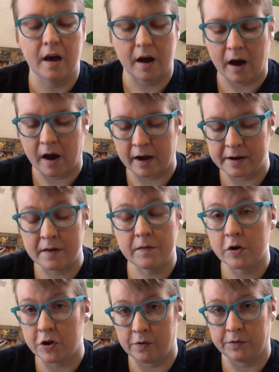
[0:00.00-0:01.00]
I never
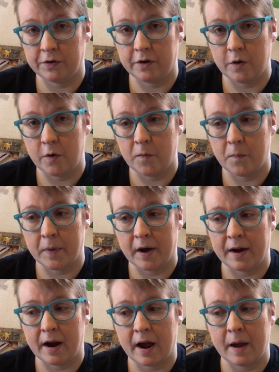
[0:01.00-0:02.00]
used to,
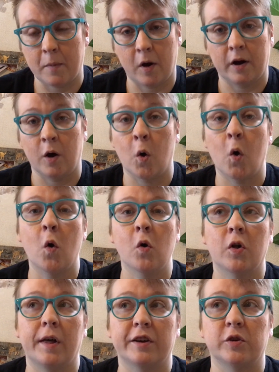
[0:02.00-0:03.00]
but I bought a whole
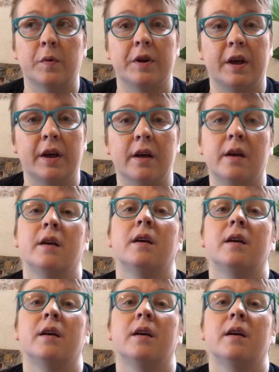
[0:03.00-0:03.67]
collection one day,